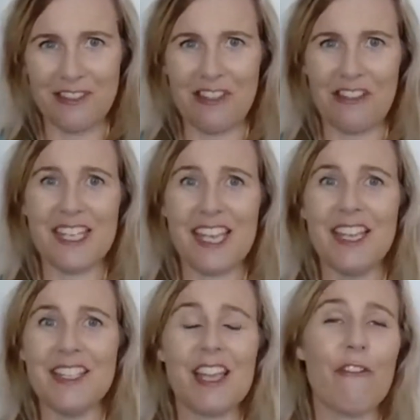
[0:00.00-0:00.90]
you know, those
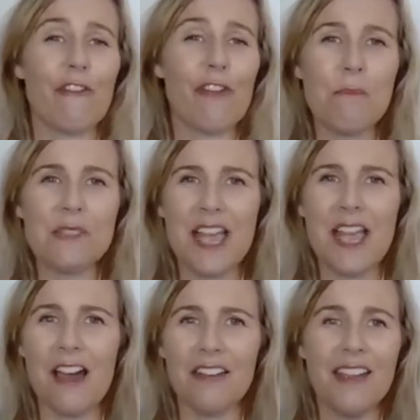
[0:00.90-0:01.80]
ears that flop
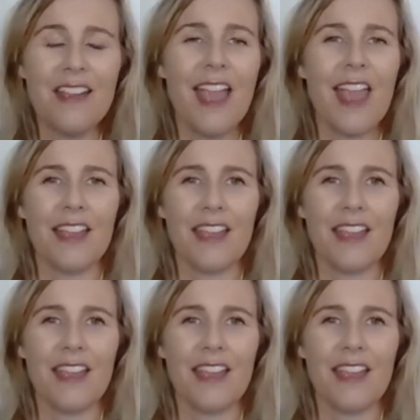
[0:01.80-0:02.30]
down